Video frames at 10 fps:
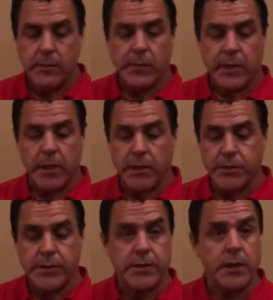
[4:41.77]
My
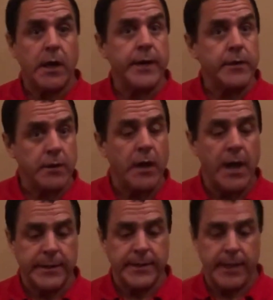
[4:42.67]
cartridges are
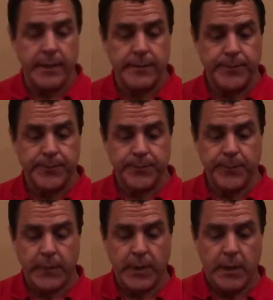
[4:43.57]
locked in.
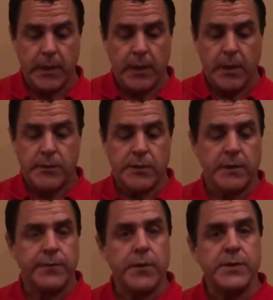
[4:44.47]
So the
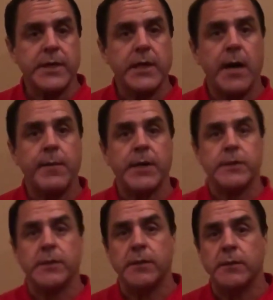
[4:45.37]
first thing I'm going to
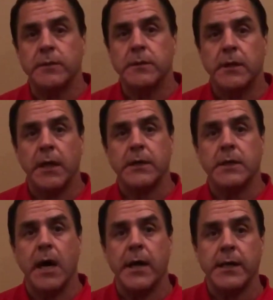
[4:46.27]
do on
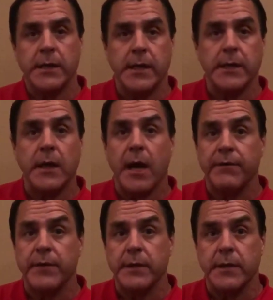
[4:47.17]
donning and
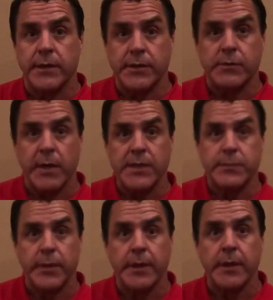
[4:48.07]
doffing this
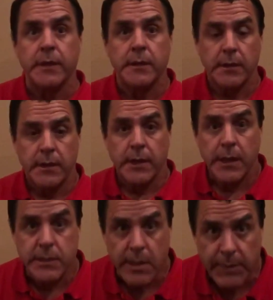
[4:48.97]
respirator
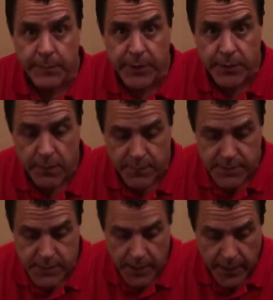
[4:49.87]
is I'm going to bend over
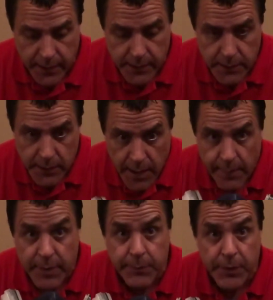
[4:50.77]
slightly. I'm
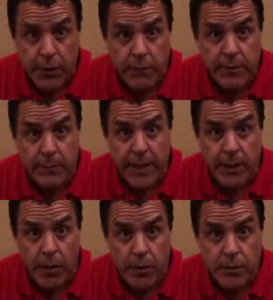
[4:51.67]
going to put it over my
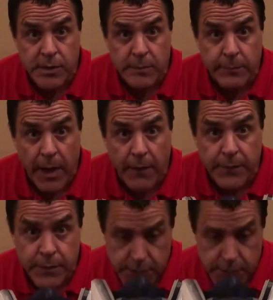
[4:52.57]
nose, mouth, and